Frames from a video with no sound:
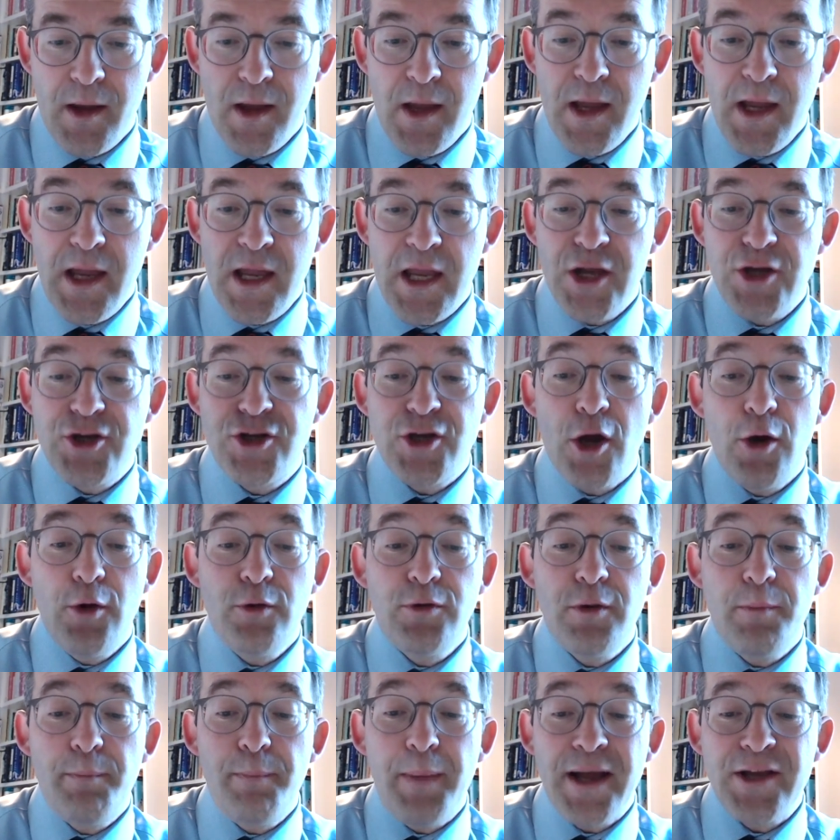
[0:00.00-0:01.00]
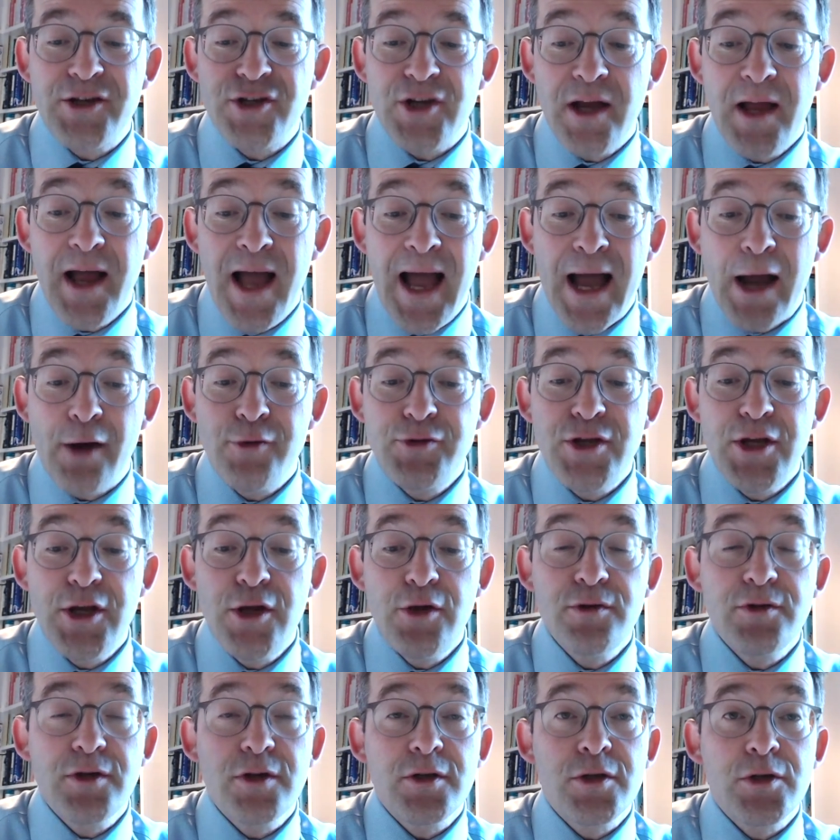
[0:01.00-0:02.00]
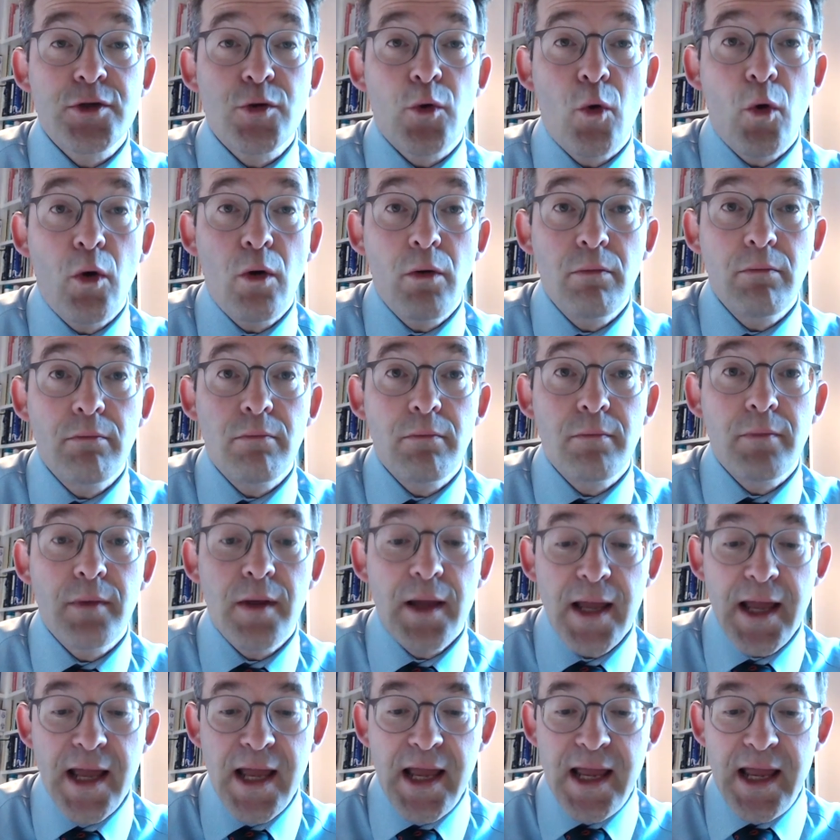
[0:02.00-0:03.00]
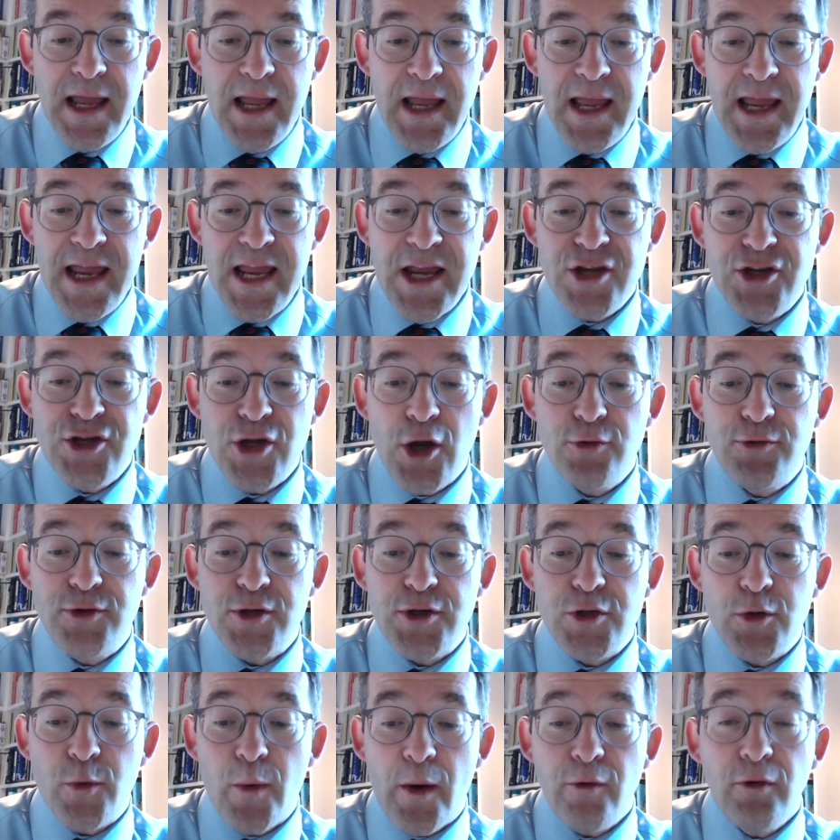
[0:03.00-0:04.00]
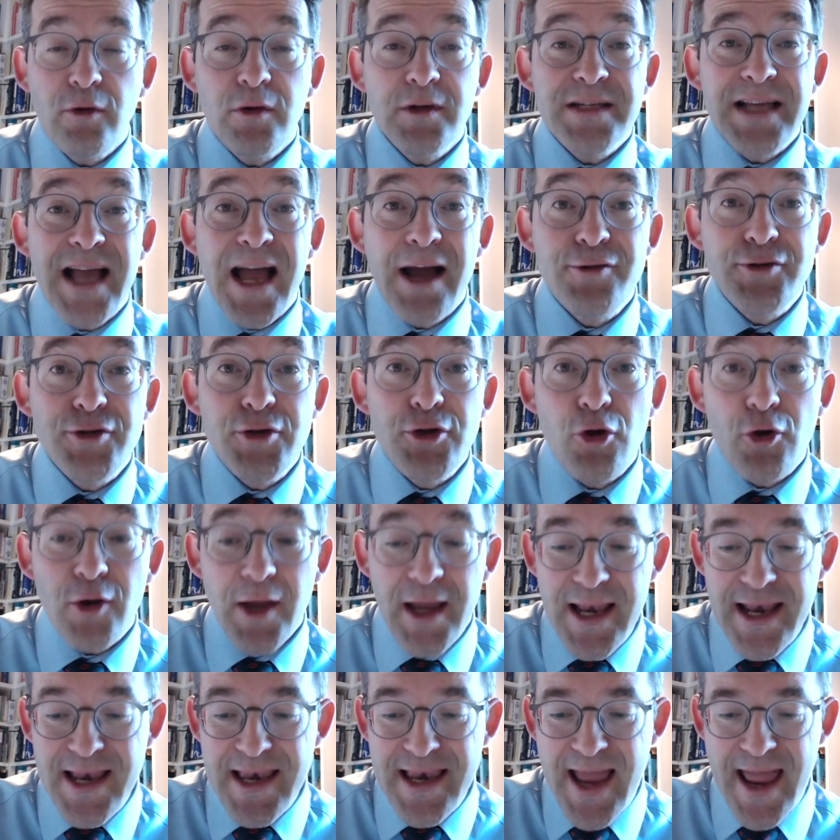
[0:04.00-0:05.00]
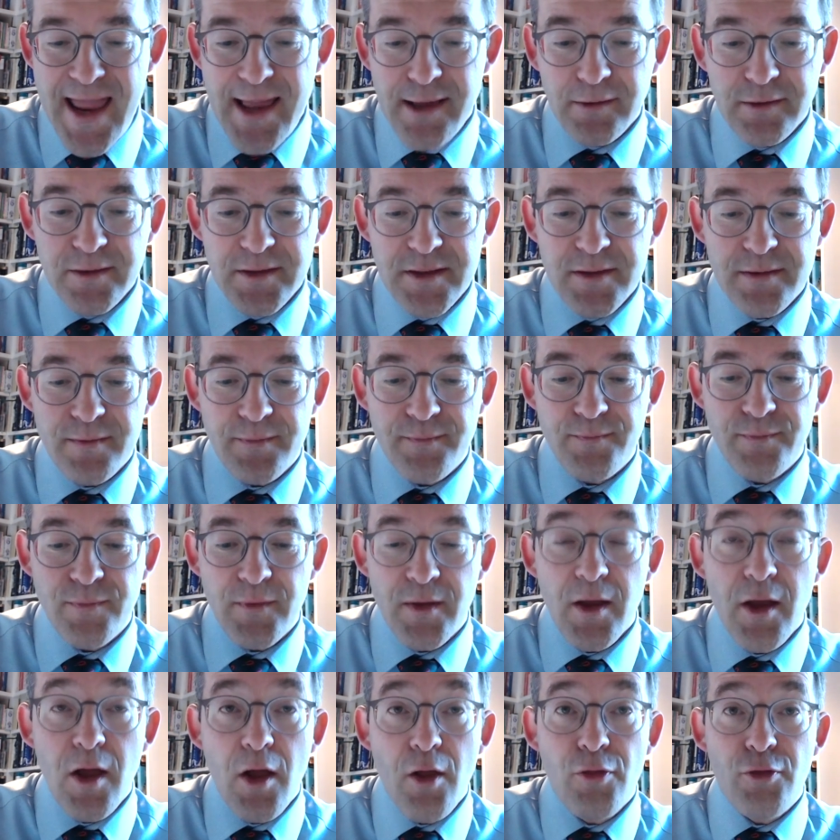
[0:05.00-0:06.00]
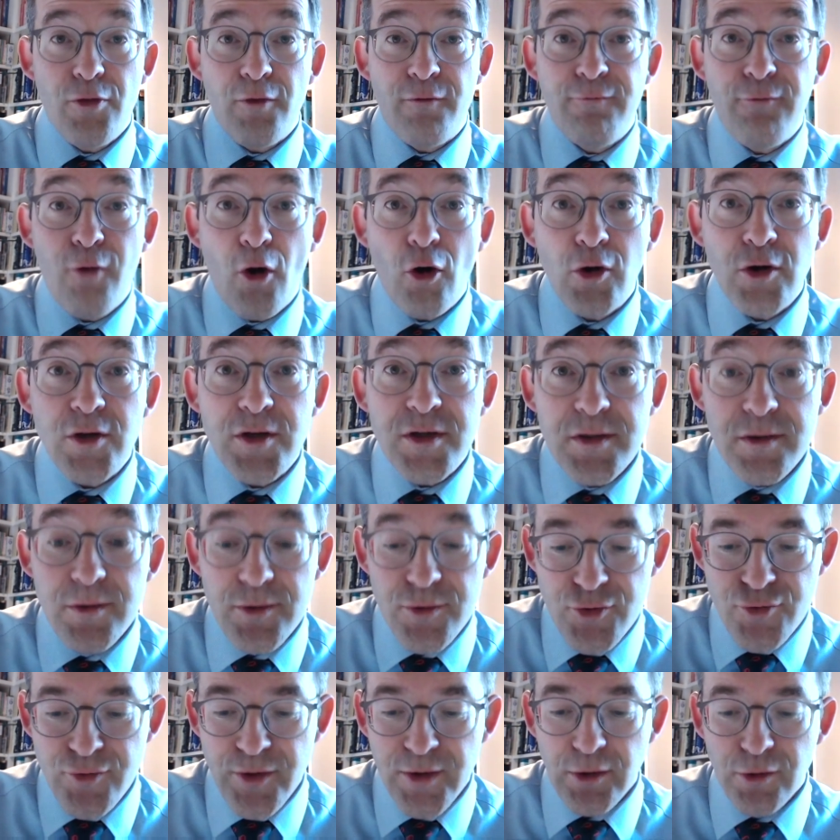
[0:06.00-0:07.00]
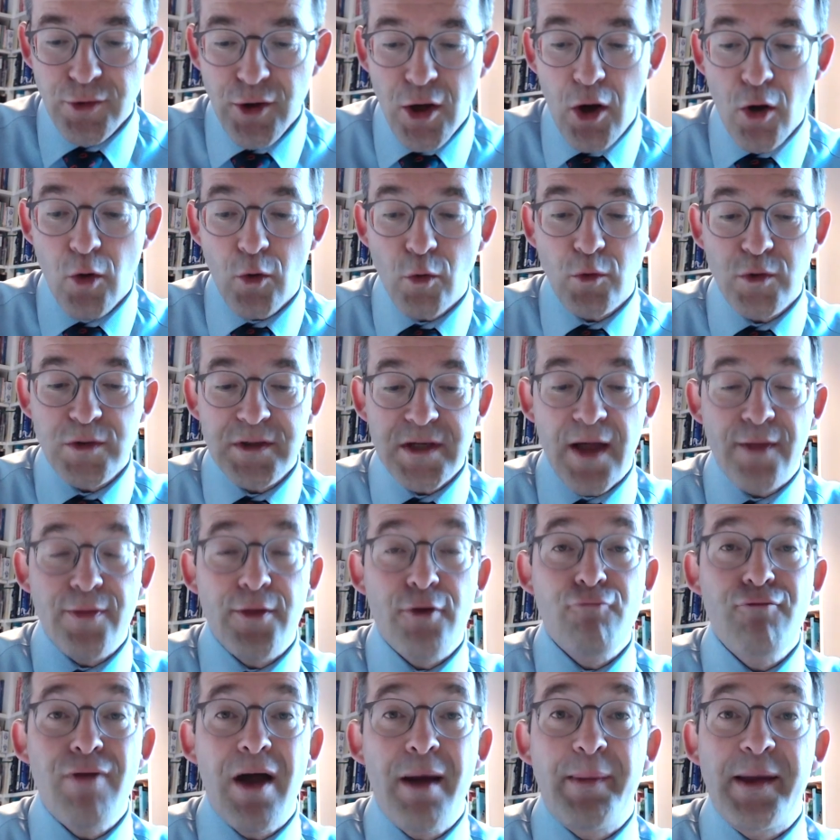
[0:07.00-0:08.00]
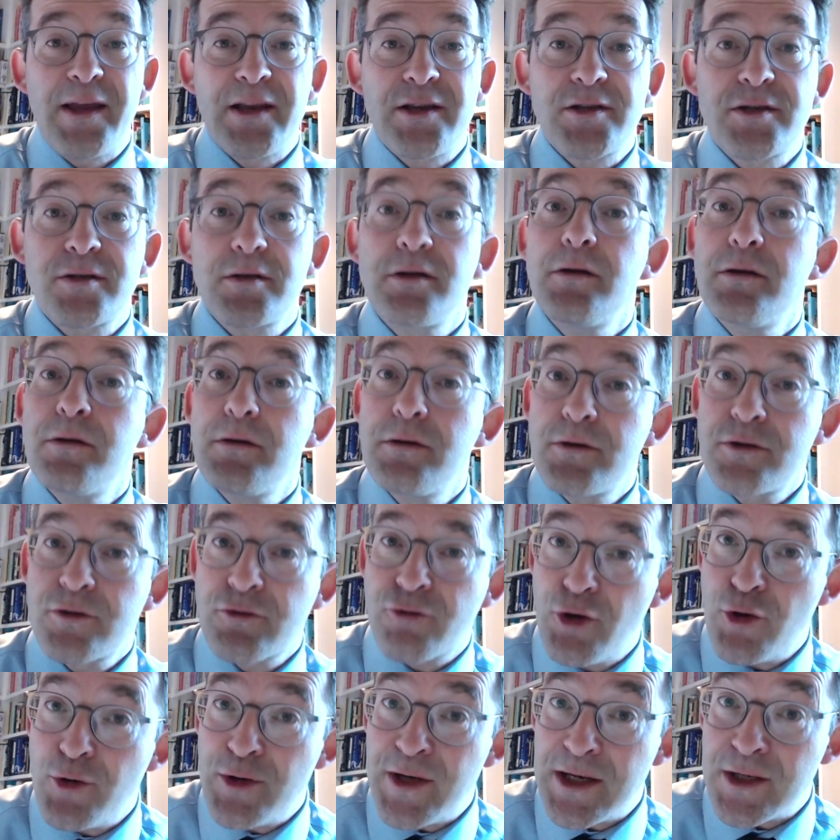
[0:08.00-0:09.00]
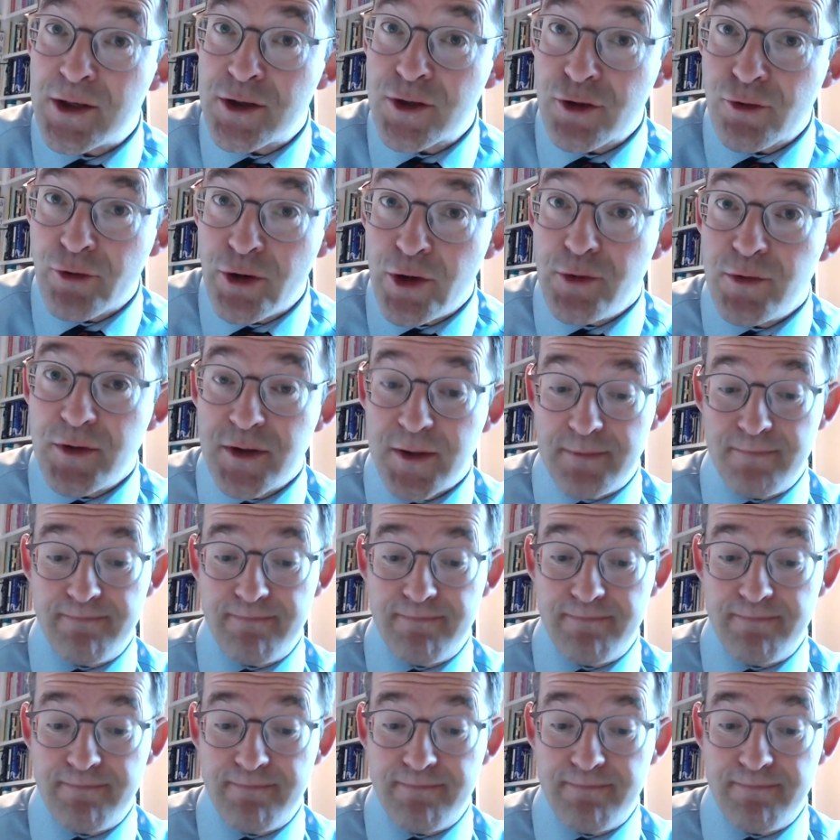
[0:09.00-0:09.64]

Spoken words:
He showed the badger how to use a saw. He showed the squirrels how to knock in nails. The fox drilled holes and the rabbits screwed in screws.